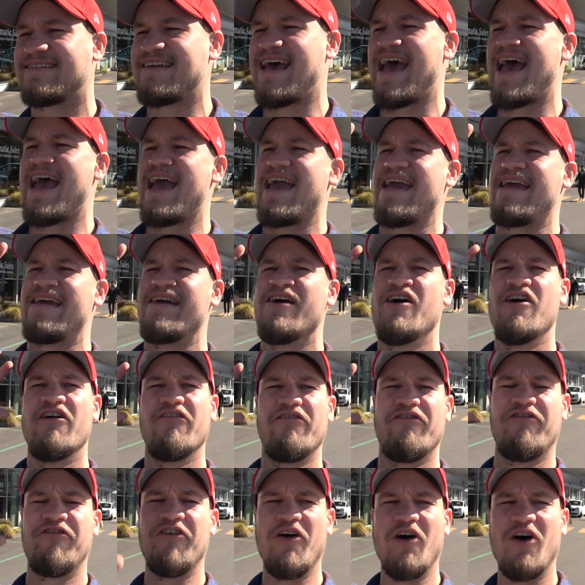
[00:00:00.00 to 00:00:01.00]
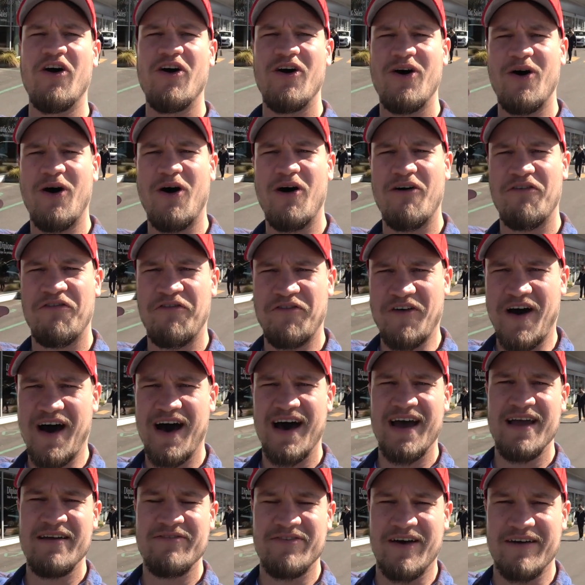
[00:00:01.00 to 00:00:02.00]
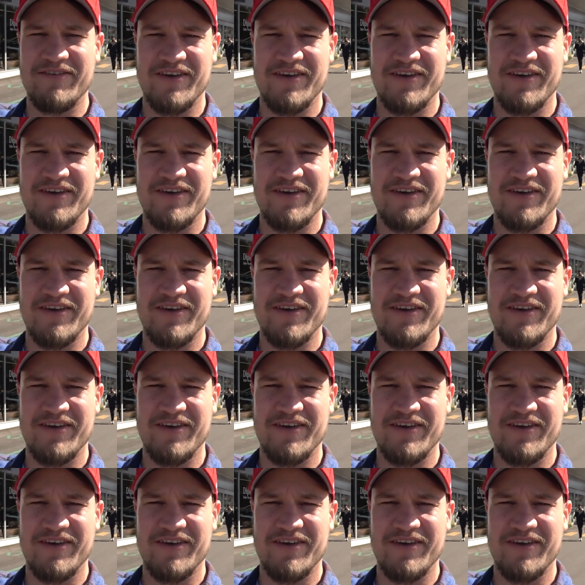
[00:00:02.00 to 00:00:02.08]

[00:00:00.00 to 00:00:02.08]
day four or five.